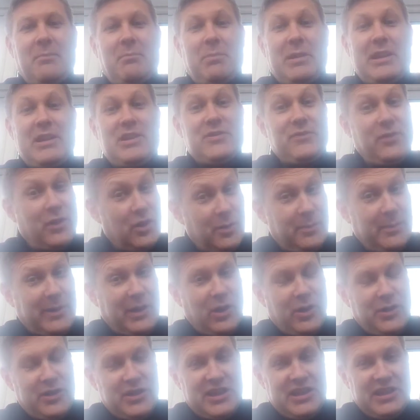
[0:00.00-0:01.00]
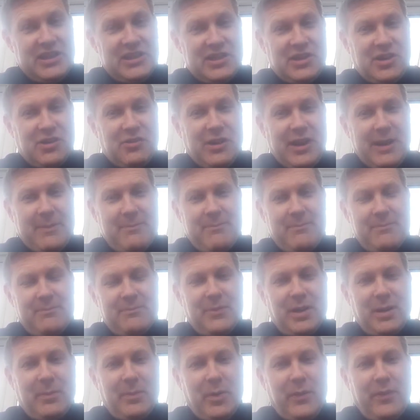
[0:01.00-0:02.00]
Please follow me on Instagram,
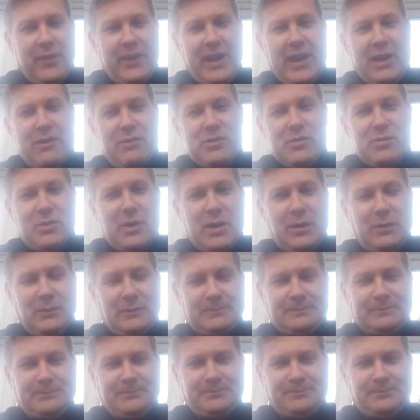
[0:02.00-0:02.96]
I'm on there as well.